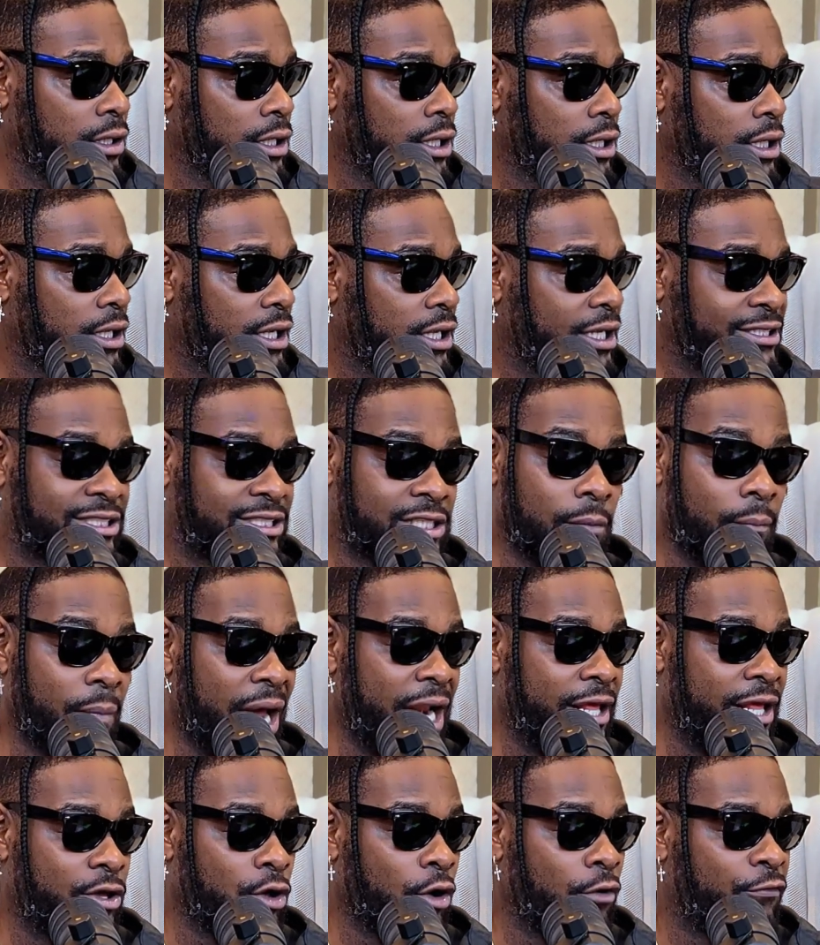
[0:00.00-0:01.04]
Because somebody
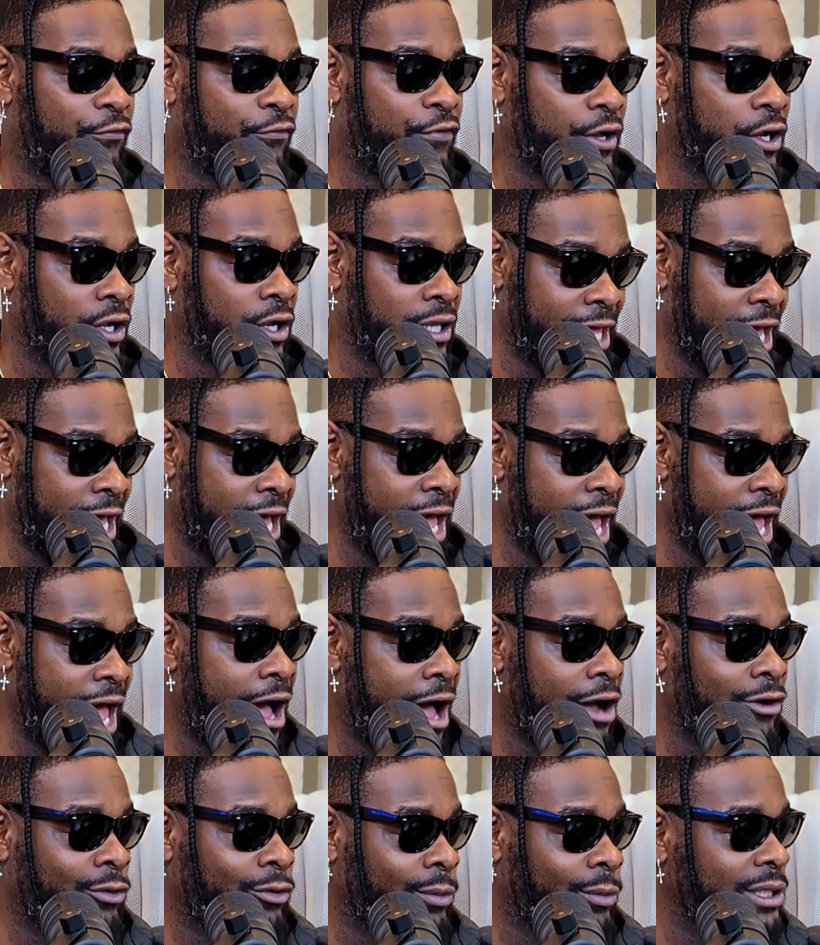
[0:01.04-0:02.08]
gonna figure that
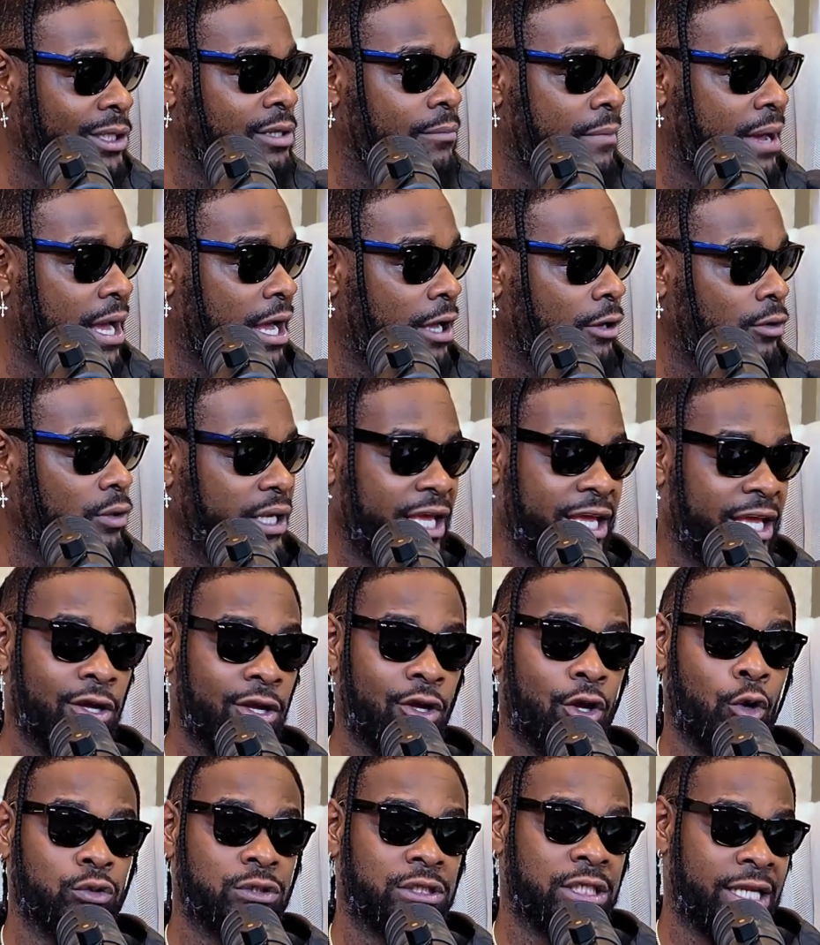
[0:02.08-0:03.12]
algorithm out and
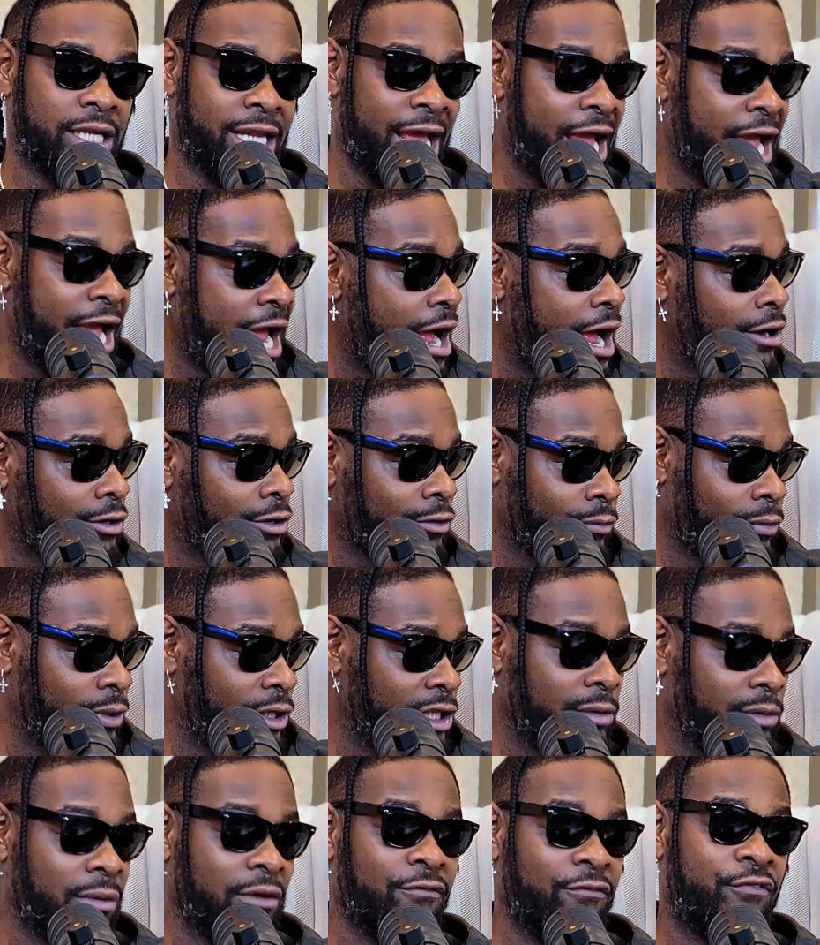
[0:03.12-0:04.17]
go to that
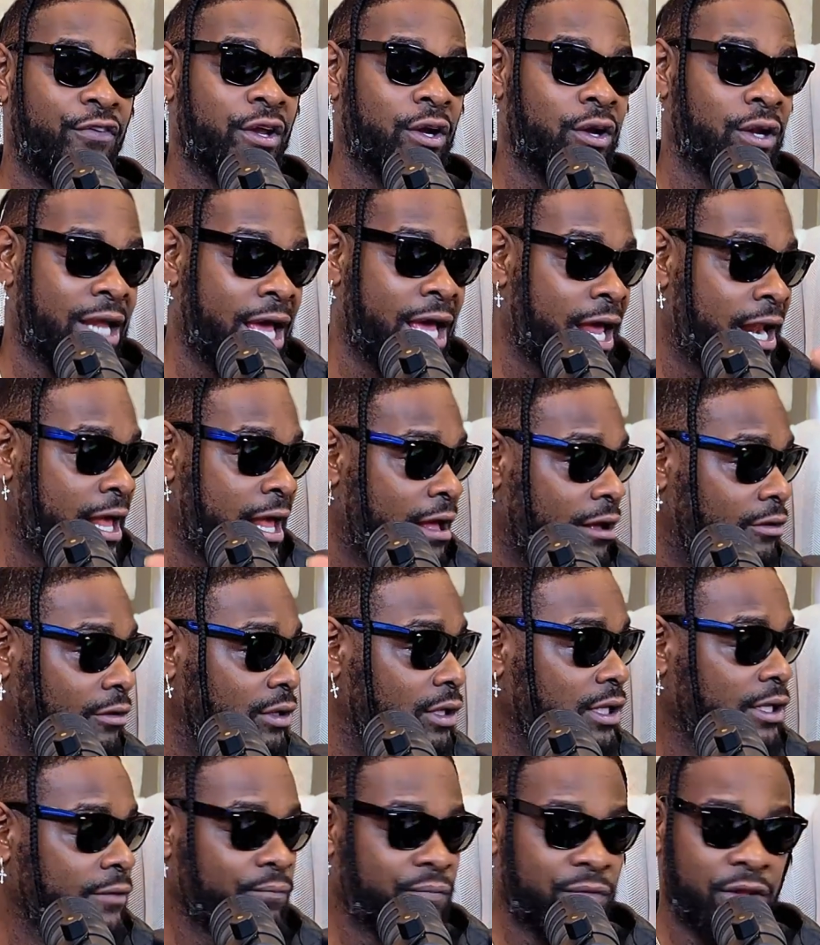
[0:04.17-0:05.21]
algorithm and figure that out,
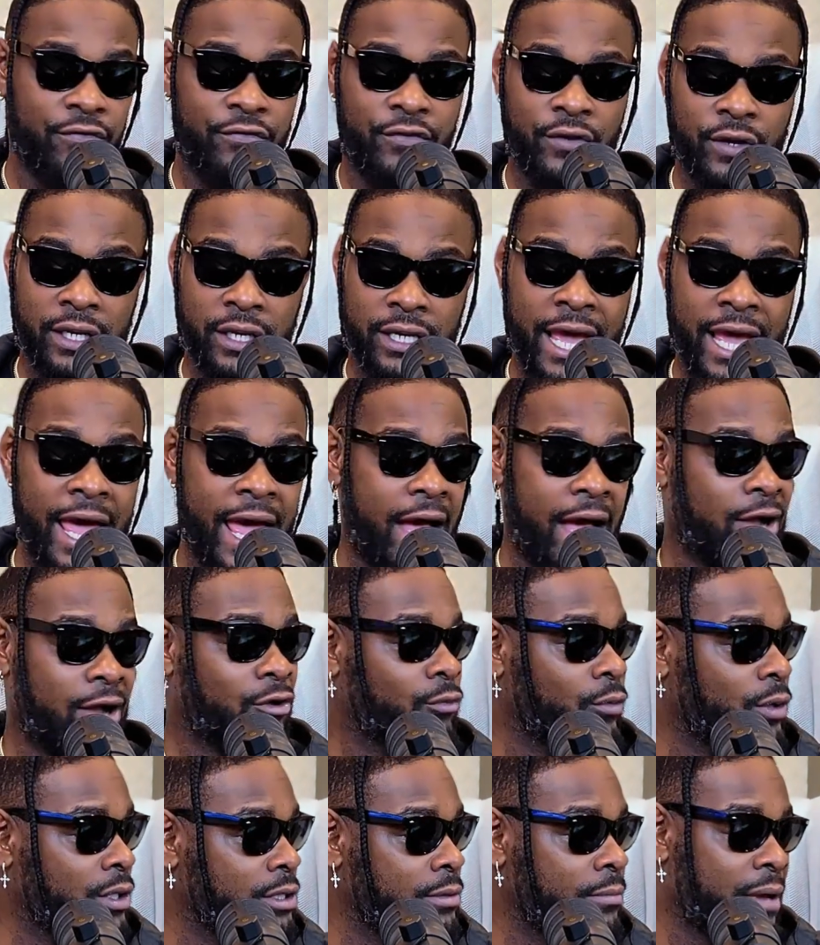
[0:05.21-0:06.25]
figure that
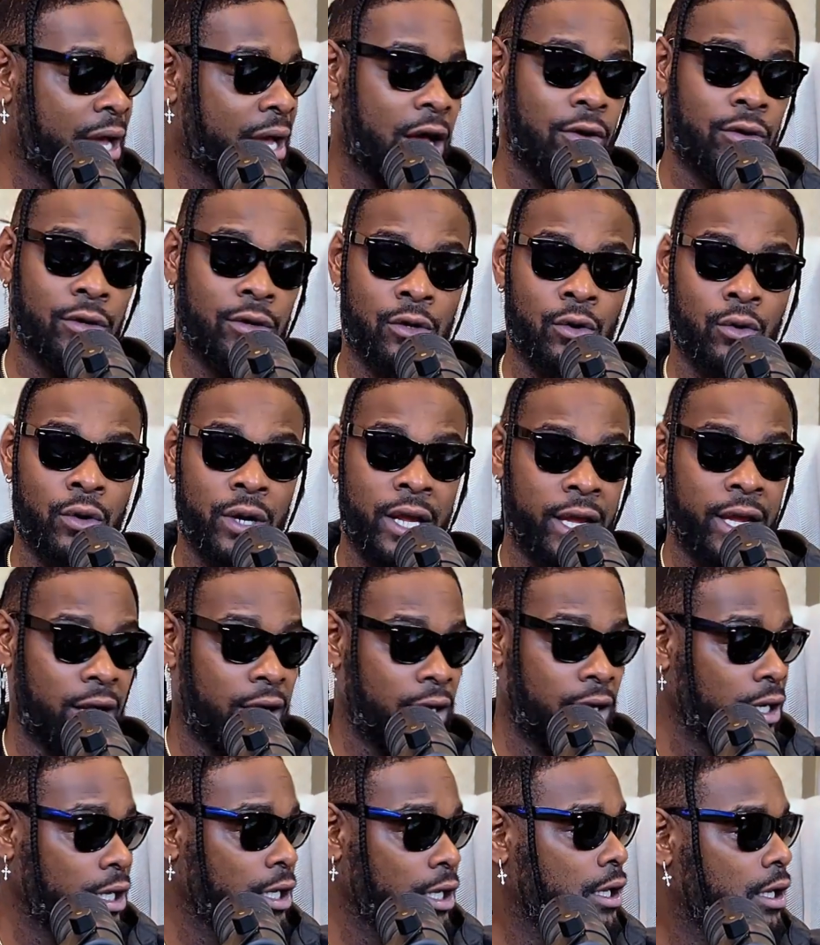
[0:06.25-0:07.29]
algorithm out and go
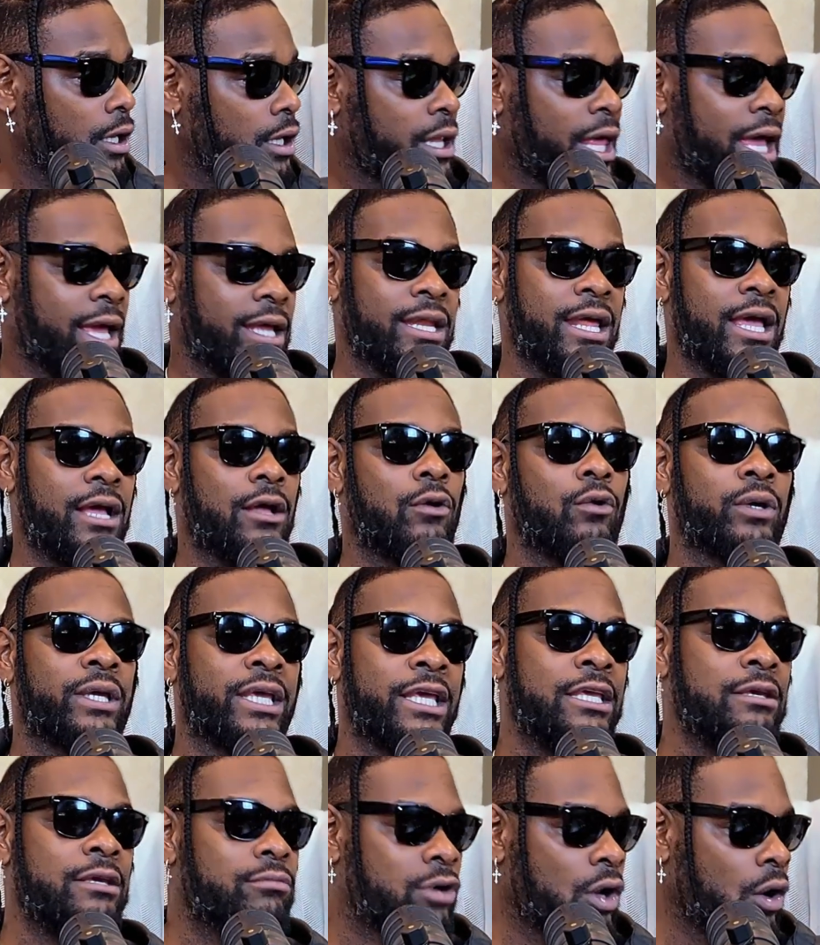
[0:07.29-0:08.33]
there. Like they gonna
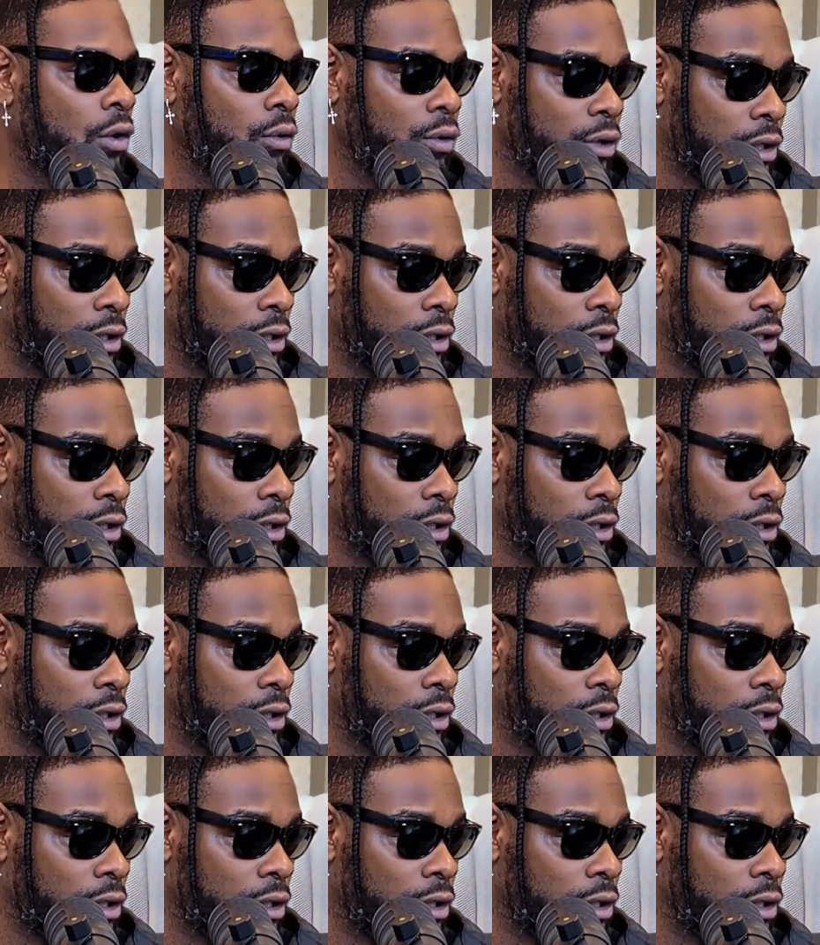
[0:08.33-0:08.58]
keep going.